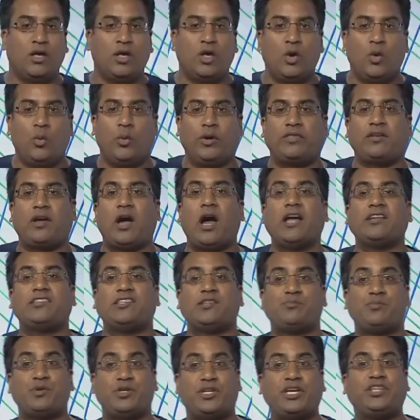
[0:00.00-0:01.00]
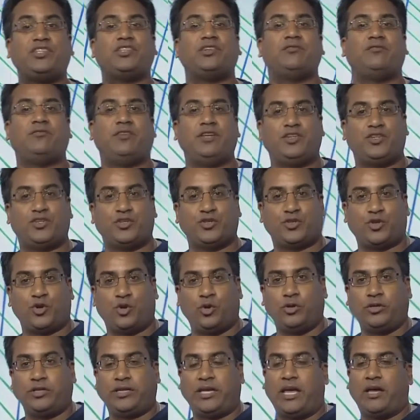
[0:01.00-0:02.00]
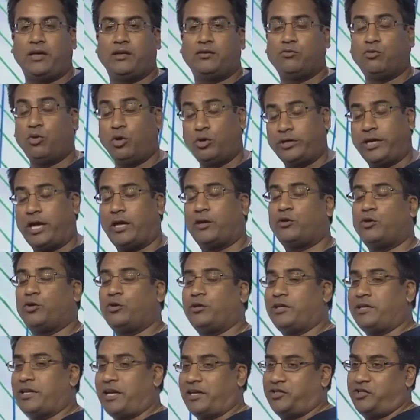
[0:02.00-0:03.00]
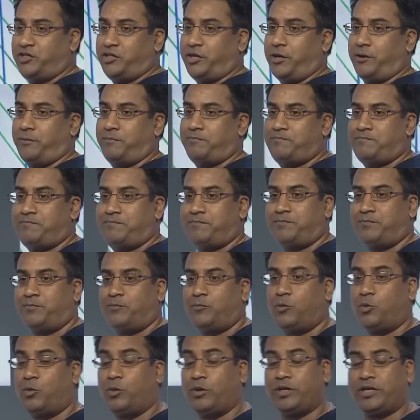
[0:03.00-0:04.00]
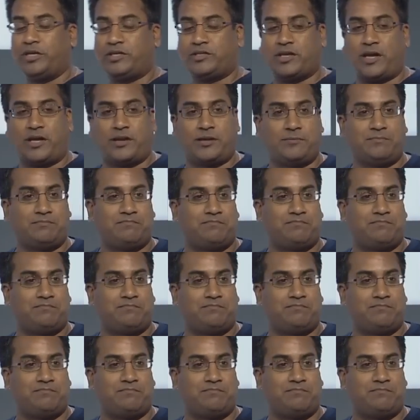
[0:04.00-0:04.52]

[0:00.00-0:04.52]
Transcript: with content prediction features rolling out, rolling out early next year. We're really excited.